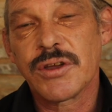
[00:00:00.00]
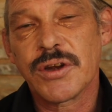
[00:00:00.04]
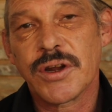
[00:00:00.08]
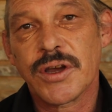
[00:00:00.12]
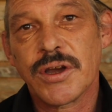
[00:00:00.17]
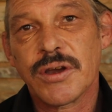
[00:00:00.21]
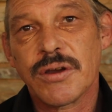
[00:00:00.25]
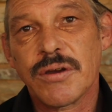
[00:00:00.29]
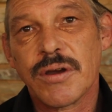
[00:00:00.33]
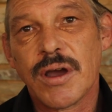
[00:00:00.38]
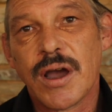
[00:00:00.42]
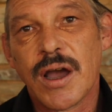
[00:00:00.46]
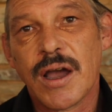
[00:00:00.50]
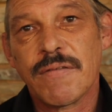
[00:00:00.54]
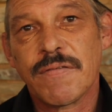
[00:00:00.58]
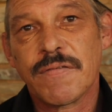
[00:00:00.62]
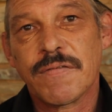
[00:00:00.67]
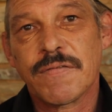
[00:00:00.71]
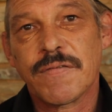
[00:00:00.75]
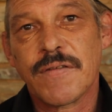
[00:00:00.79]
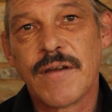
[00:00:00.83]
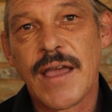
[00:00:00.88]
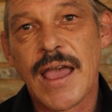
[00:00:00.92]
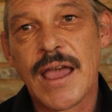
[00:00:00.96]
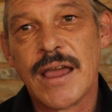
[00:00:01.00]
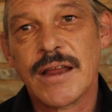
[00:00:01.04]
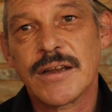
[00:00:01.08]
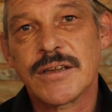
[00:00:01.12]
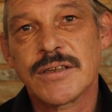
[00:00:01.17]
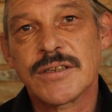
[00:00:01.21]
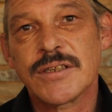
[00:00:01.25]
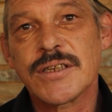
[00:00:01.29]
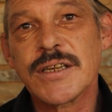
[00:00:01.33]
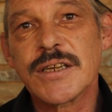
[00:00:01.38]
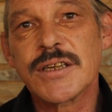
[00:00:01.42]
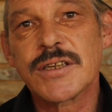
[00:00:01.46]
know, I've had
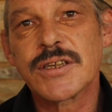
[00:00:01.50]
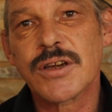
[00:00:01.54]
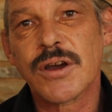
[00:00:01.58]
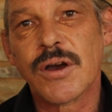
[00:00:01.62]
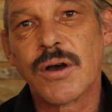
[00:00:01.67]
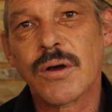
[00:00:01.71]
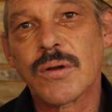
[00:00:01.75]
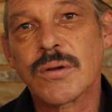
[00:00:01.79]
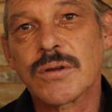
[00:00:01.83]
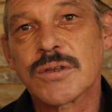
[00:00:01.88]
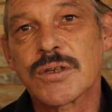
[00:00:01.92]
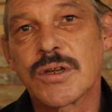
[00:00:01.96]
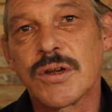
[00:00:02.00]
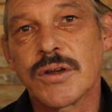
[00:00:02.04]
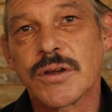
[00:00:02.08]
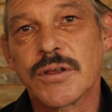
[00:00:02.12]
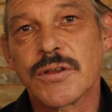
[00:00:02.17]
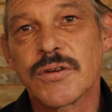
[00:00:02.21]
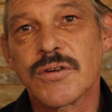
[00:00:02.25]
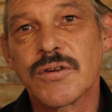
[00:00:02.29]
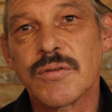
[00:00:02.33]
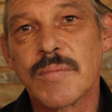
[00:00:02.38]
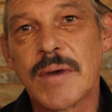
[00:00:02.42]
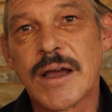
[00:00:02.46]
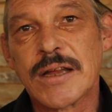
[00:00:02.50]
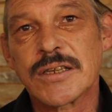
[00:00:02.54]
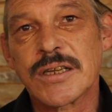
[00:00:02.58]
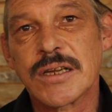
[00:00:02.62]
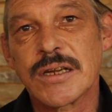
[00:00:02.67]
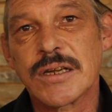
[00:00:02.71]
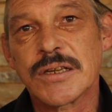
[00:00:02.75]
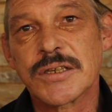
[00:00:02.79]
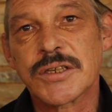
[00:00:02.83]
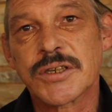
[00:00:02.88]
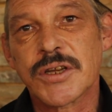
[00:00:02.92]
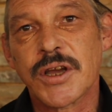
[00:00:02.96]
six year olds look through my
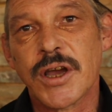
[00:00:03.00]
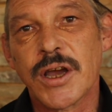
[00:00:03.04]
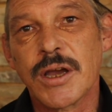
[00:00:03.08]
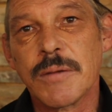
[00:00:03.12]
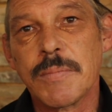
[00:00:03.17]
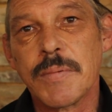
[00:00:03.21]
telescope